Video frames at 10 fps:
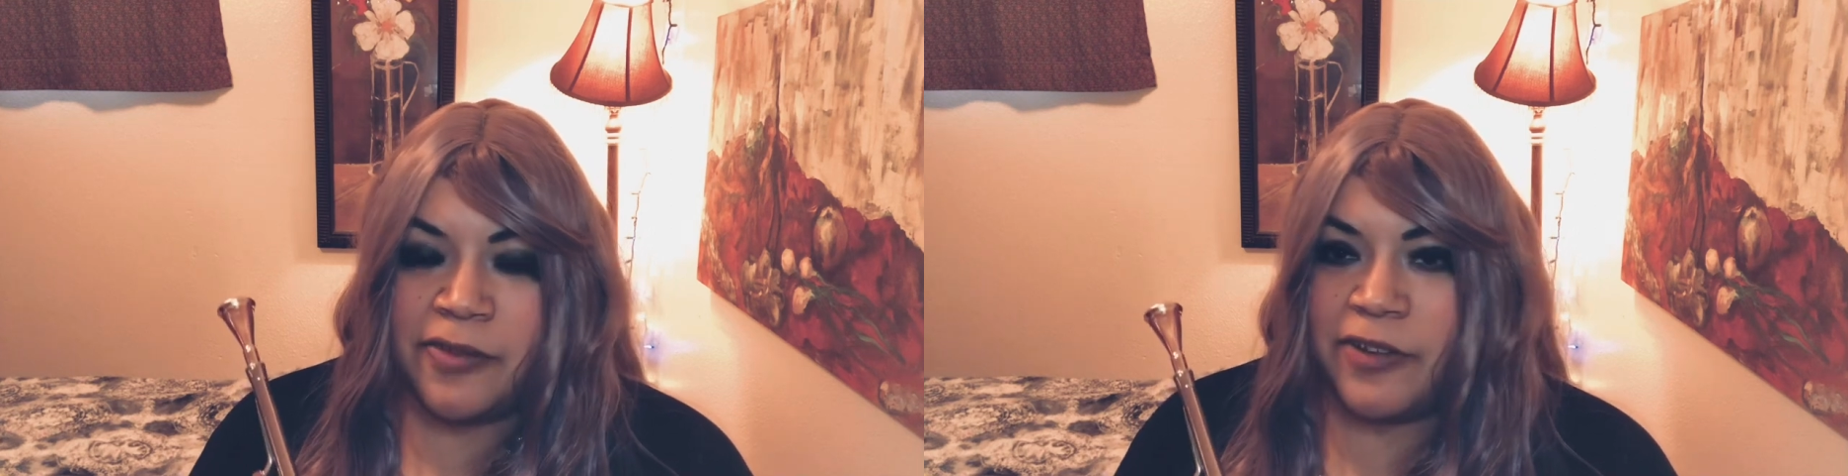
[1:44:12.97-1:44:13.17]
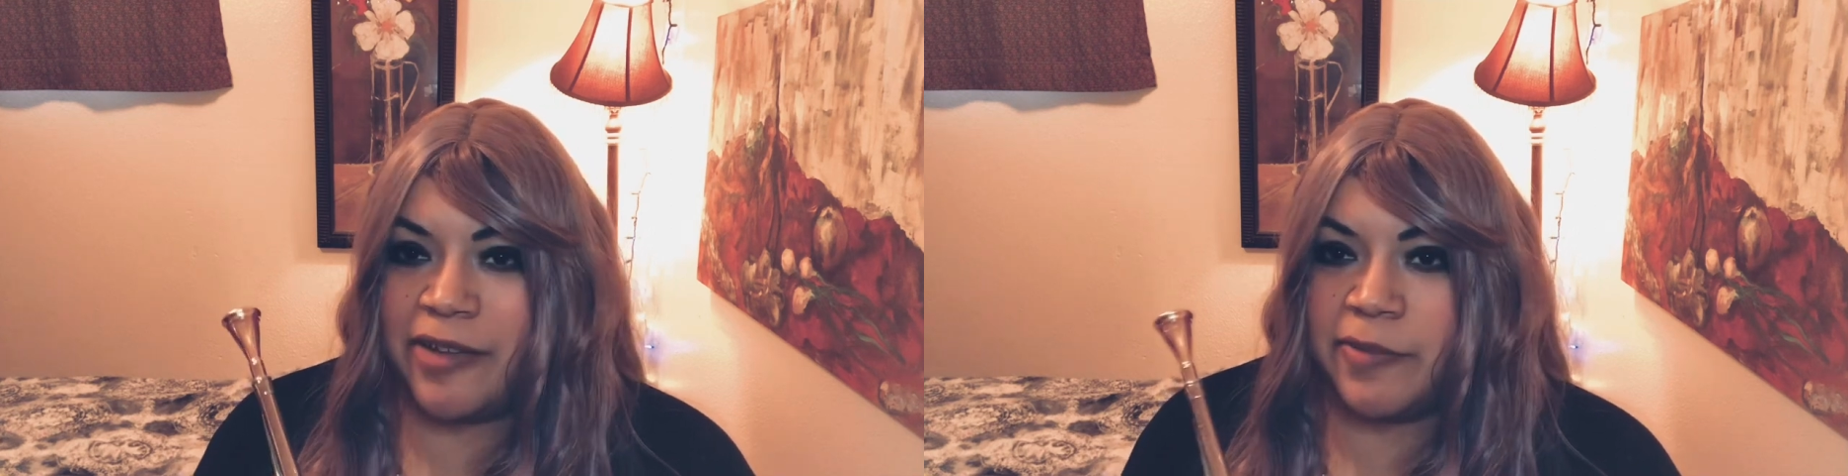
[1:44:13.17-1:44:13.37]

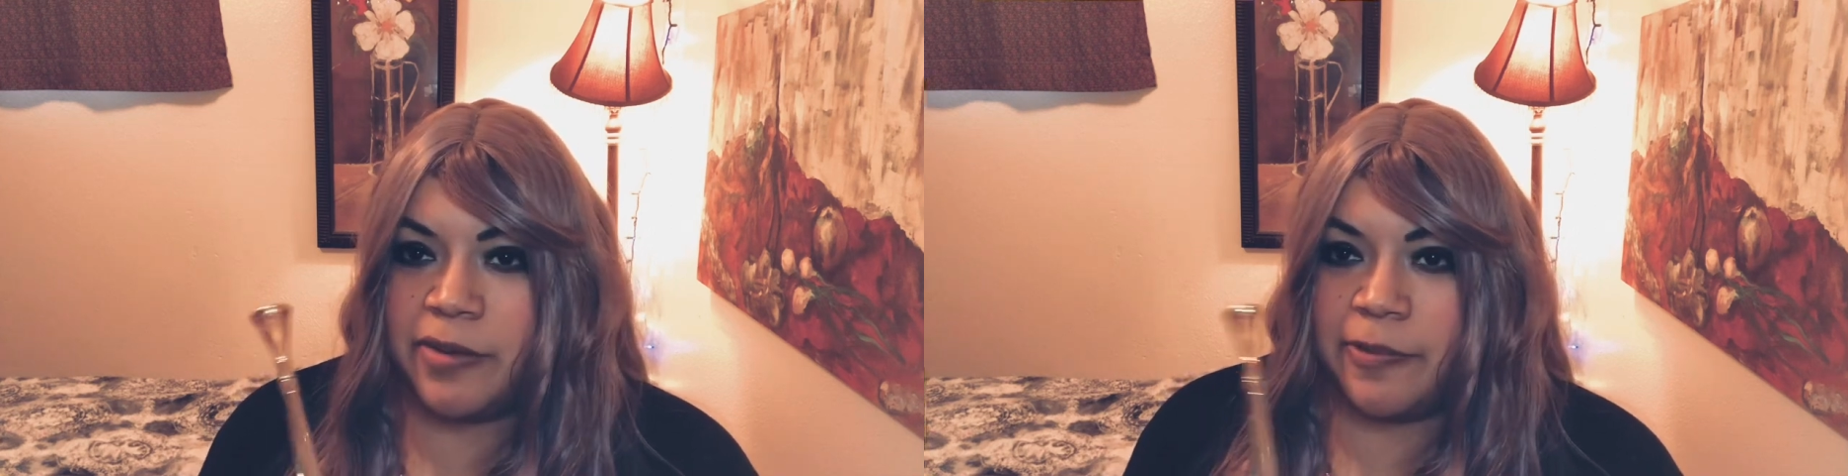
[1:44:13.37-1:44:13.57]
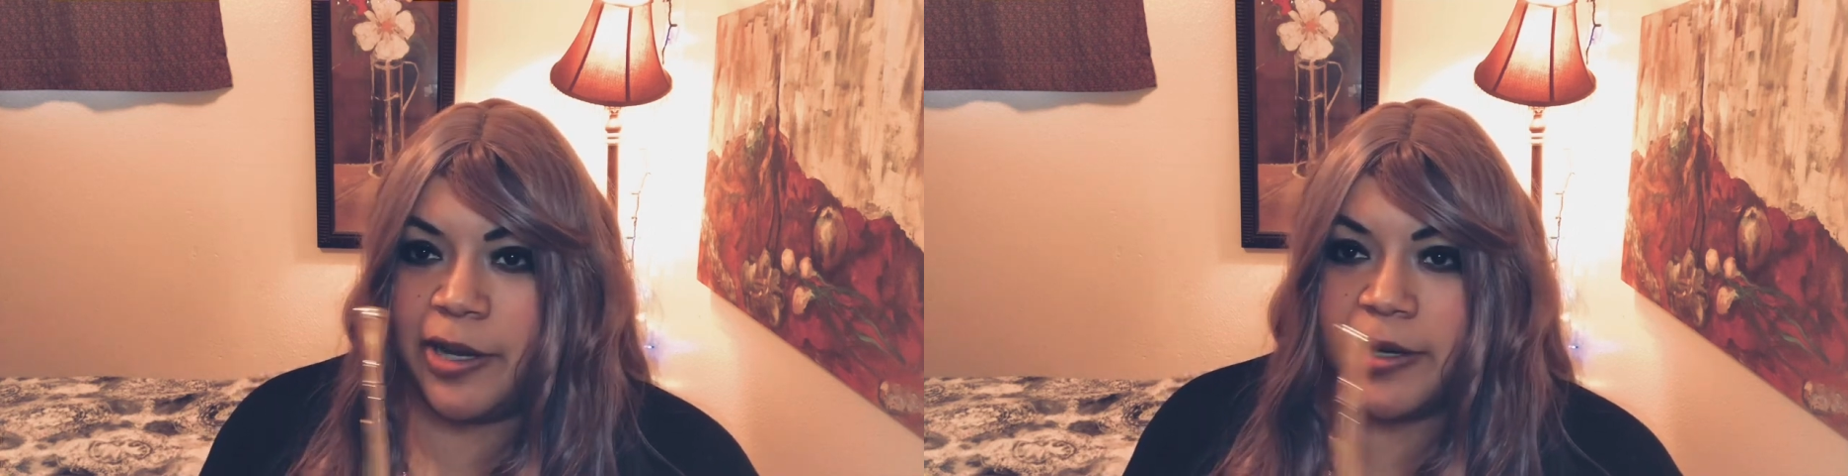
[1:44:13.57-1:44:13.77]
5 minute
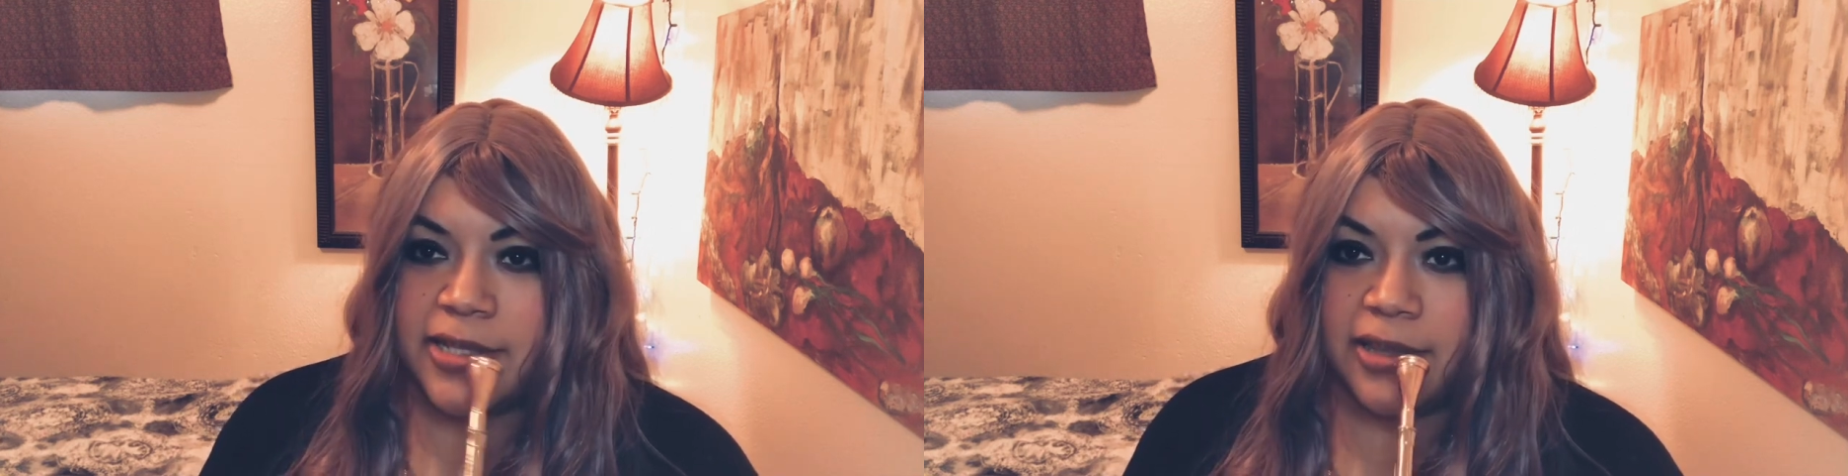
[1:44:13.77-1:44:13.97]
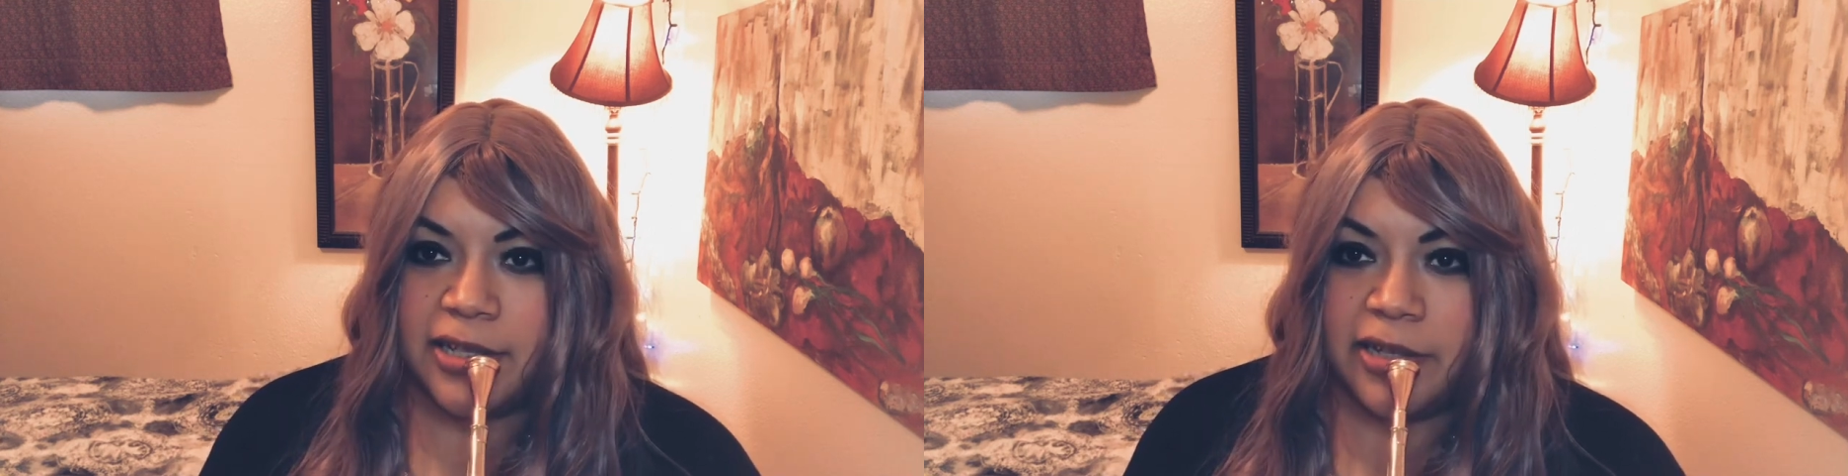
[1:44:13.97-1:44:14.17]
break or
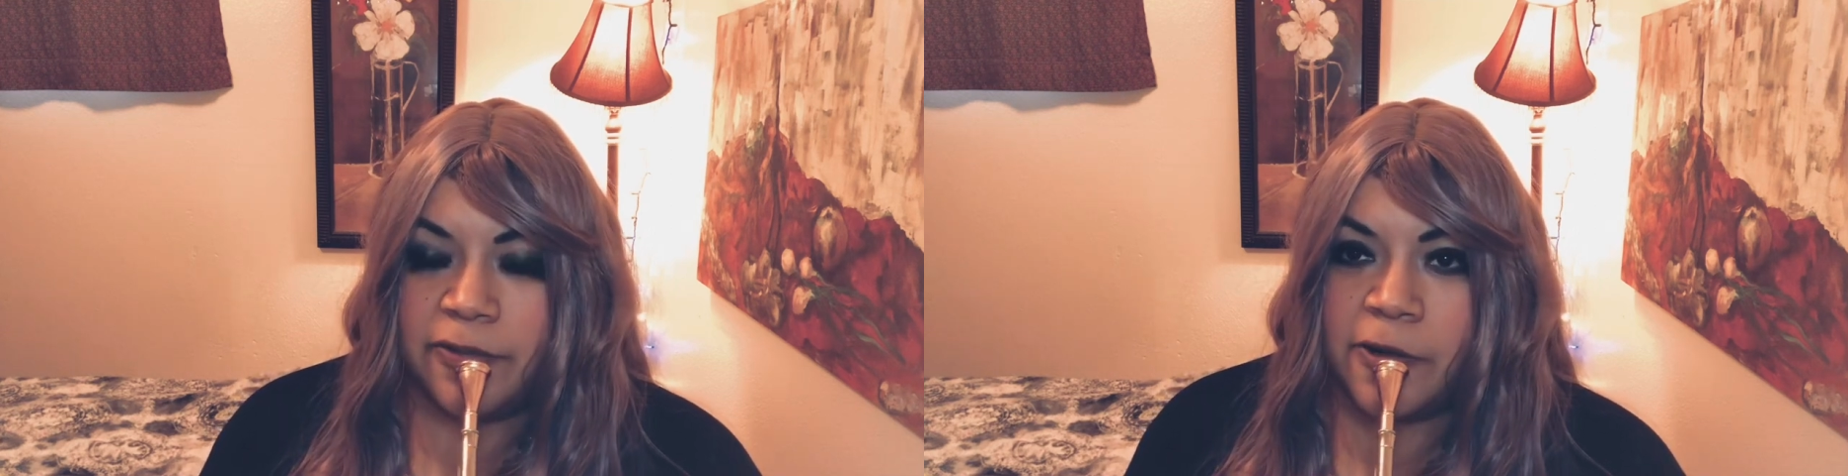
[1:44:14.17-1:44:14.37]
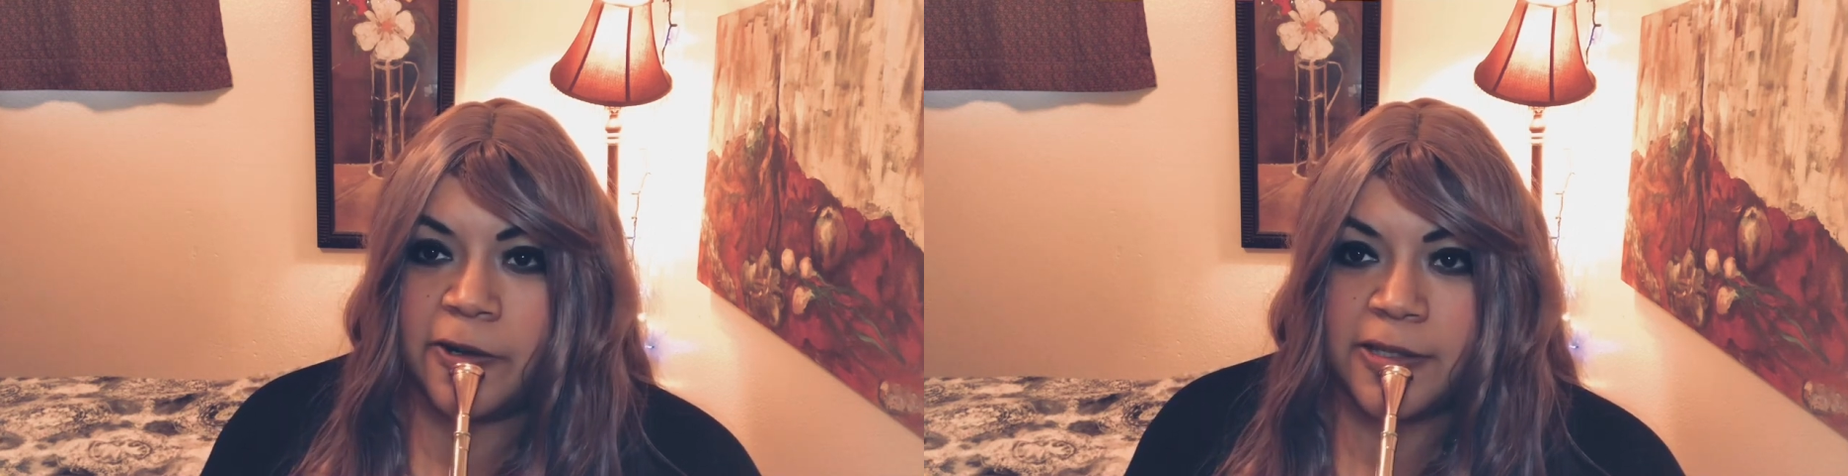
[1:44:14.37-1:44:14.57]
something in
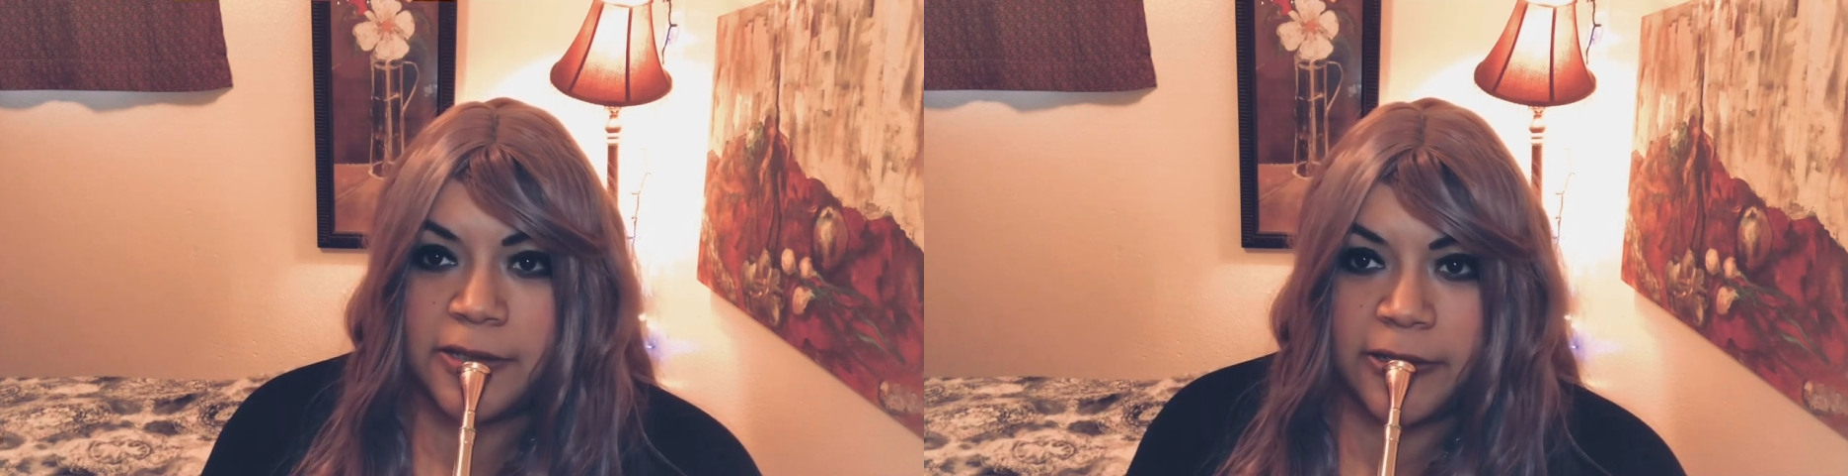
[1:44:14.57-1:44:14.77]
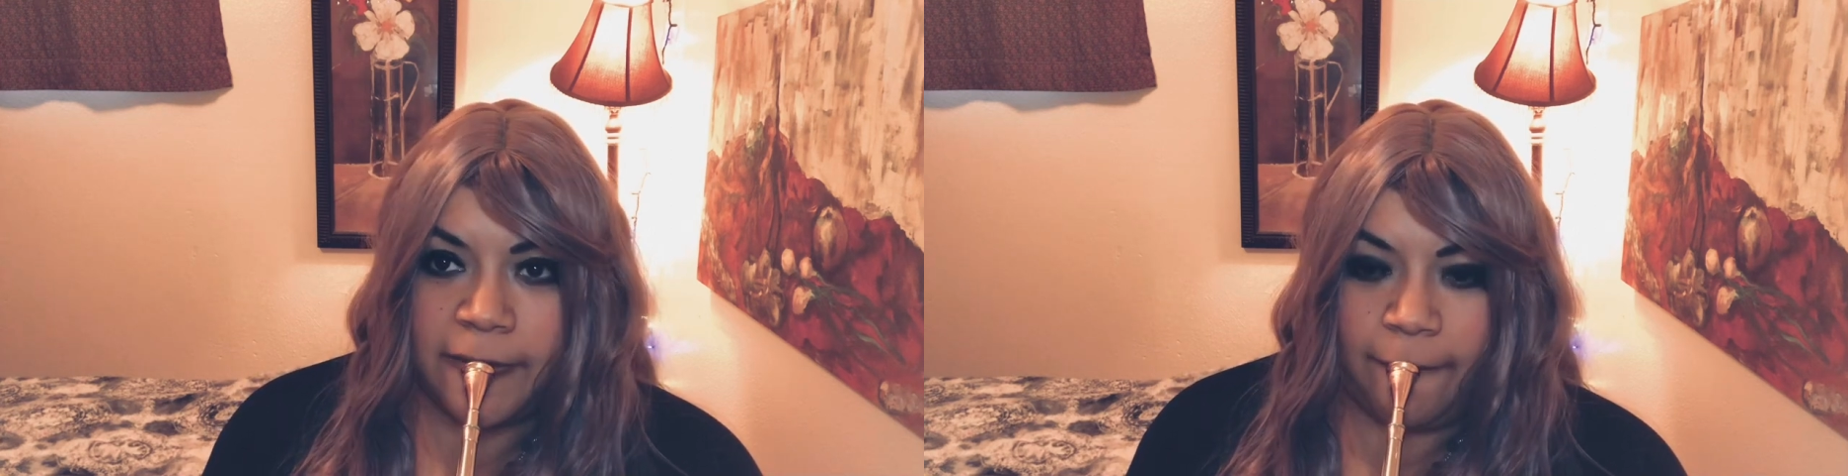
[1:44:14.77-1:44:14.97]

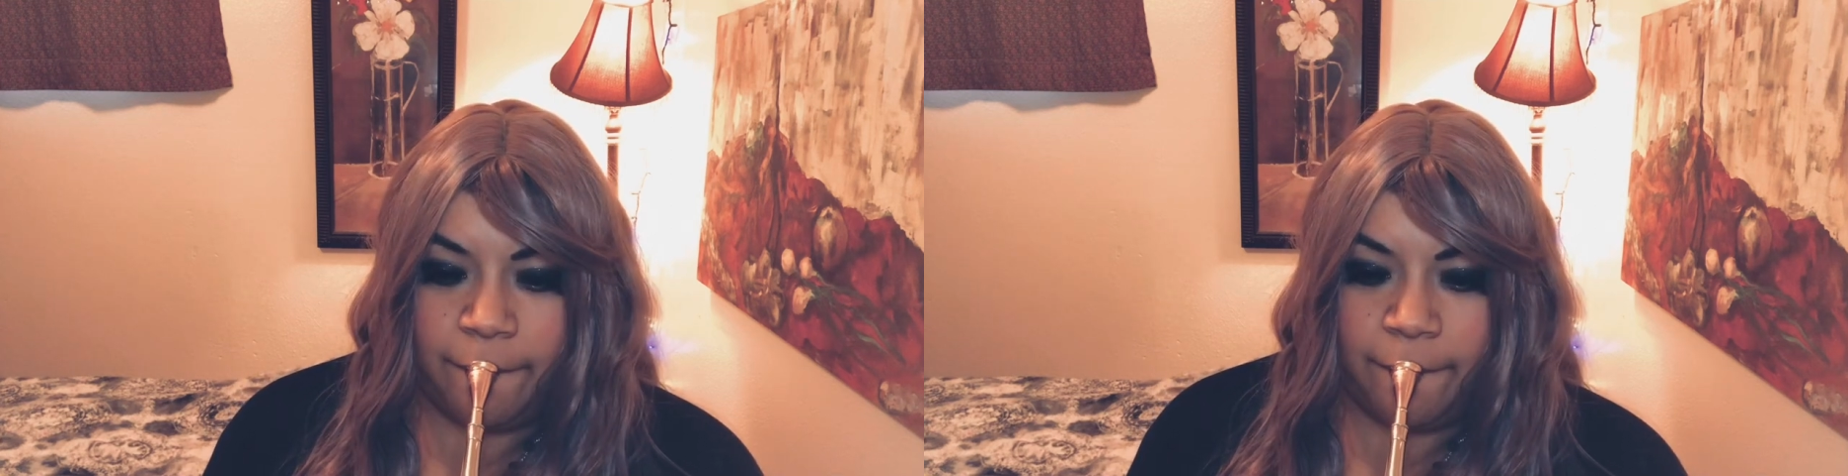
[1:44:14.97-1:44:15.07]
rehearsal.